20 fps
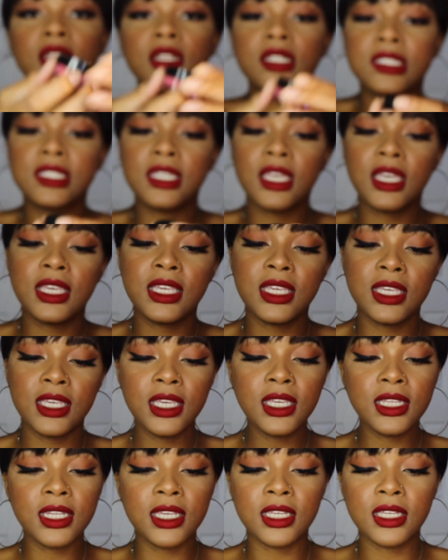
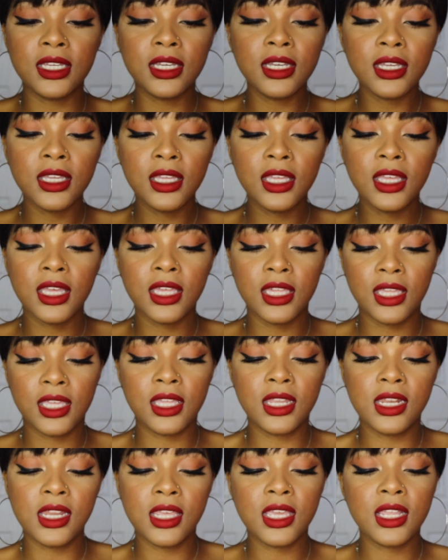Tahiti,
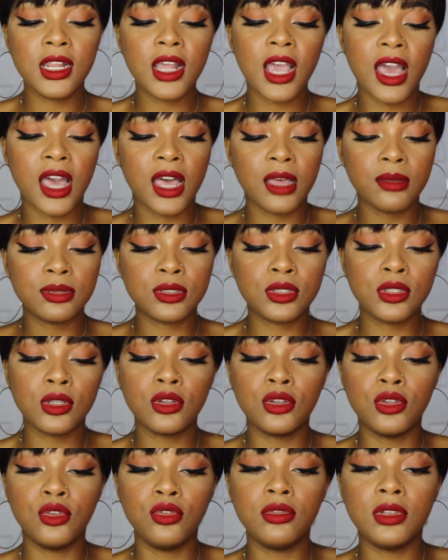and it
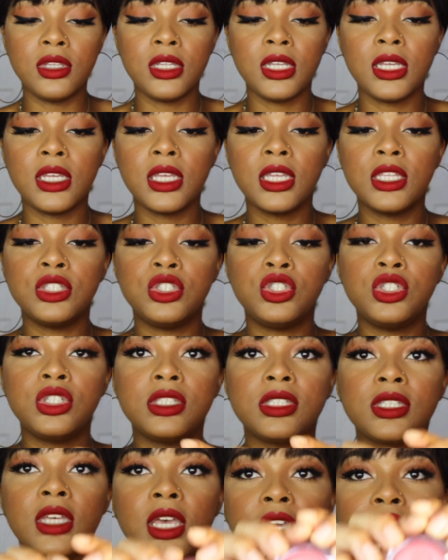absolutely is
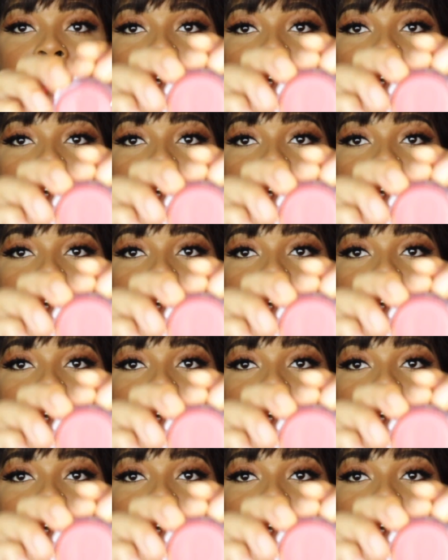just like